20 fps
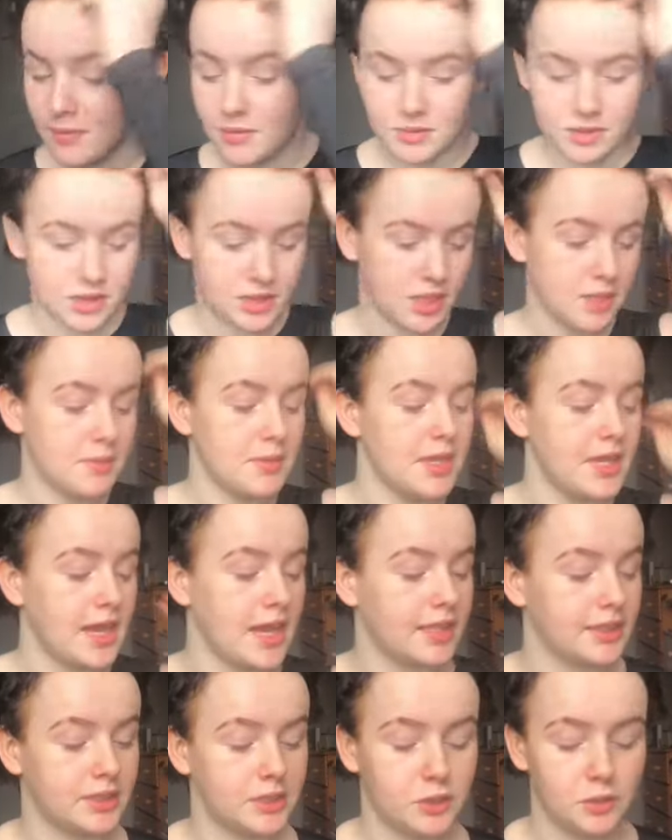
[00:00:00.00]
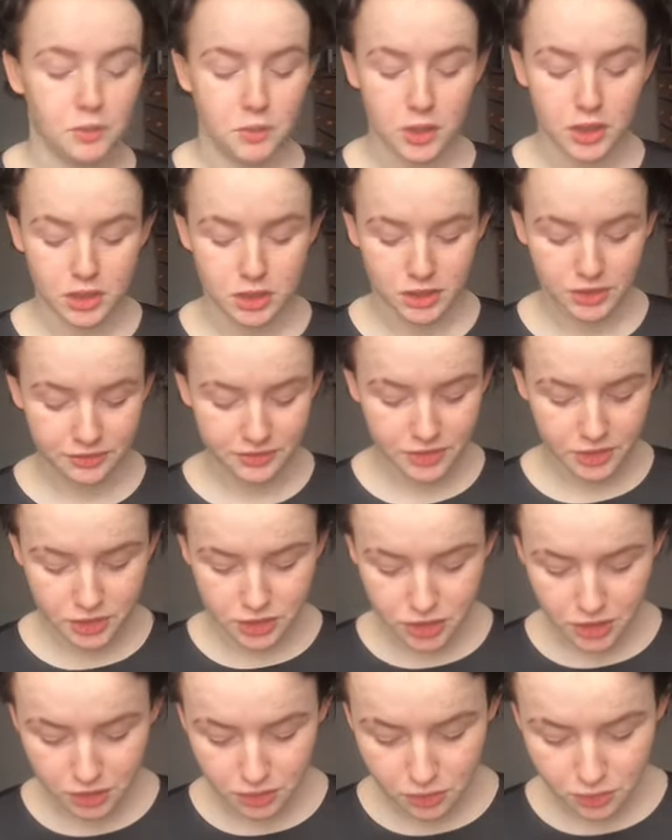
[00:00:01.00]
Someone asked, what is your
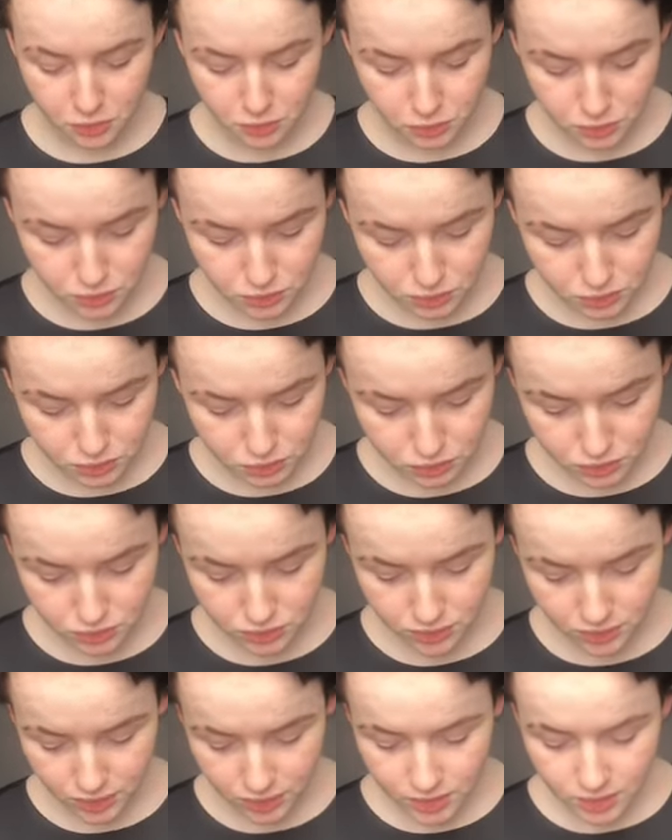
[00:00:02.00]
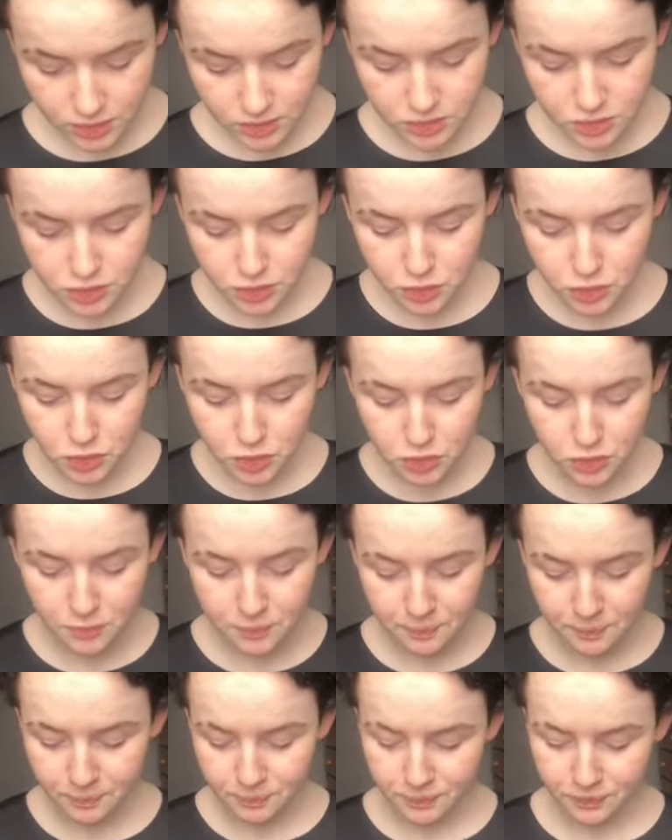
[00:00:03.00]
future goals? So
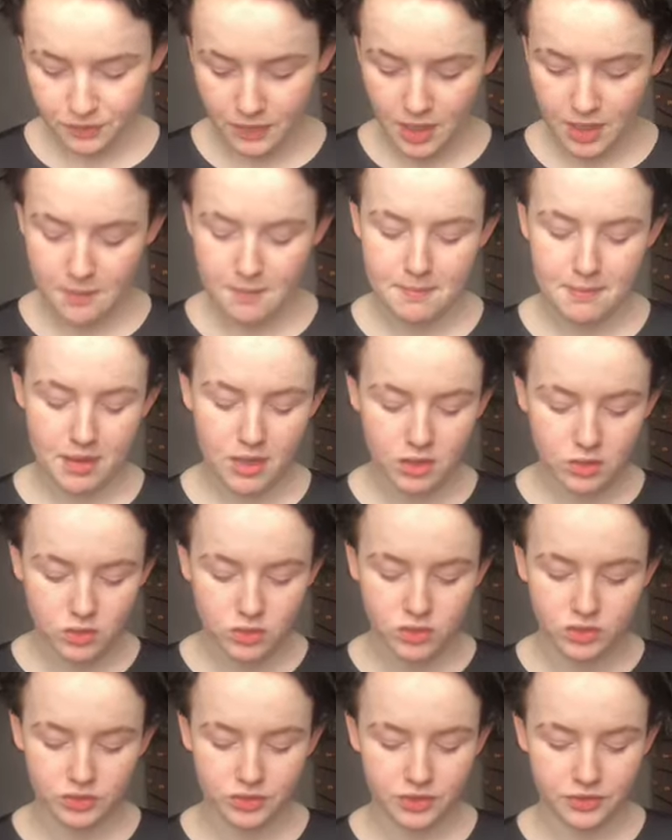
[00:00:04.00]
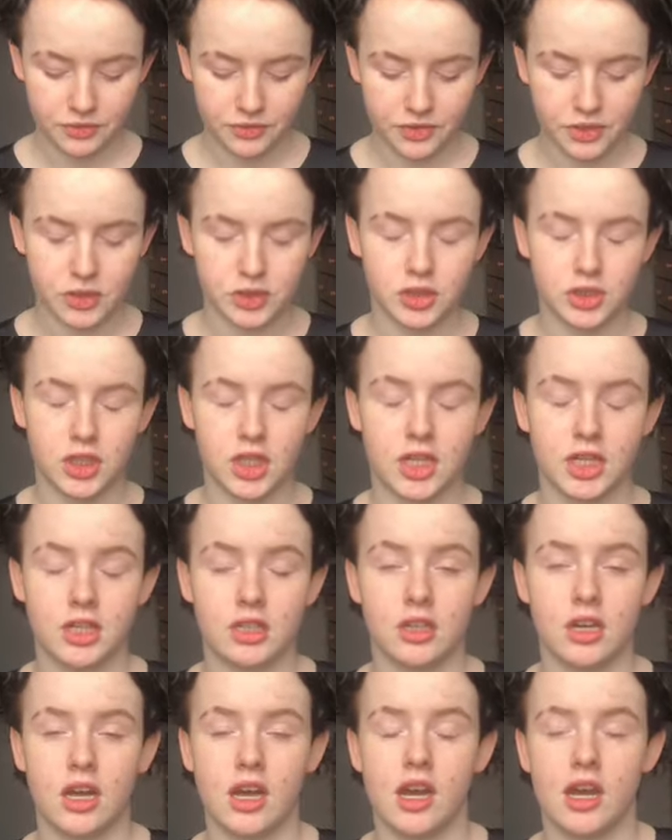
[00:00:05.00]
my goals for the future
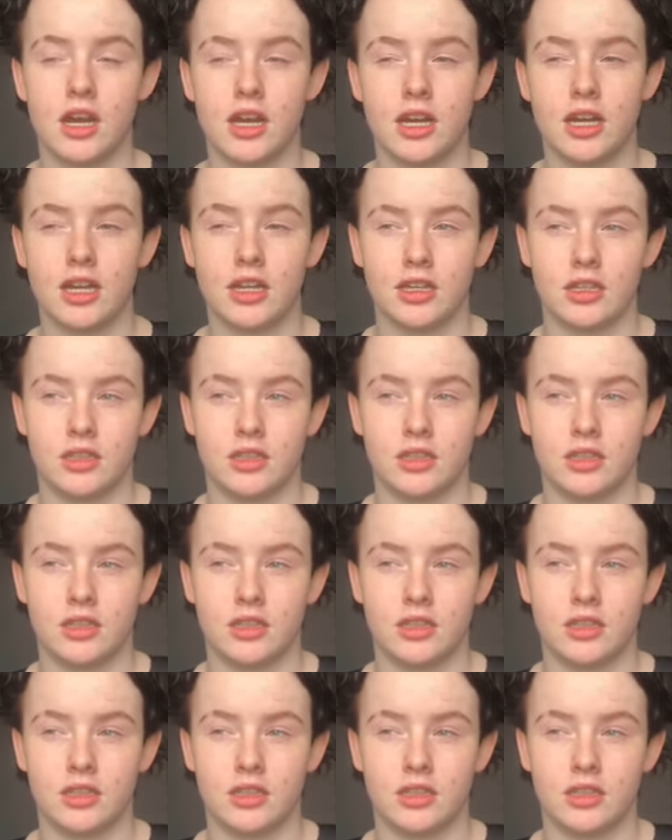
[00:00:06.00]
are